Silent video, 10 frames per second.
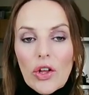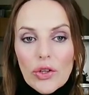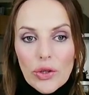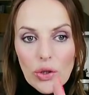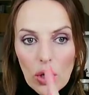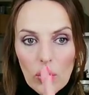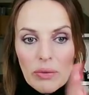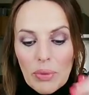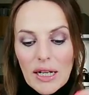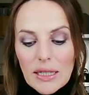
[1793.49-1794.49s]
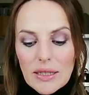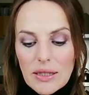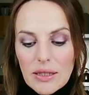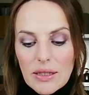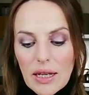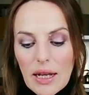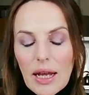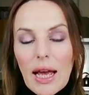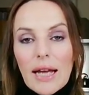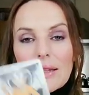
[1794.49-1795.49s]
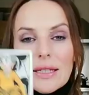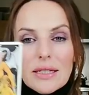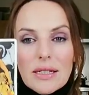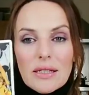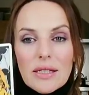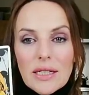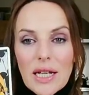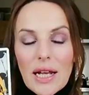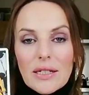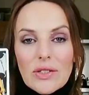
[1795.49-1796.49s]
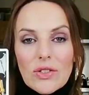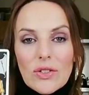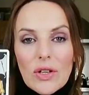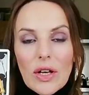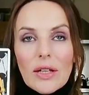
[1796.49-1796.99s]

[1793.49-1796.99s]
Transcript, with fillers: You're going places. And this is the test.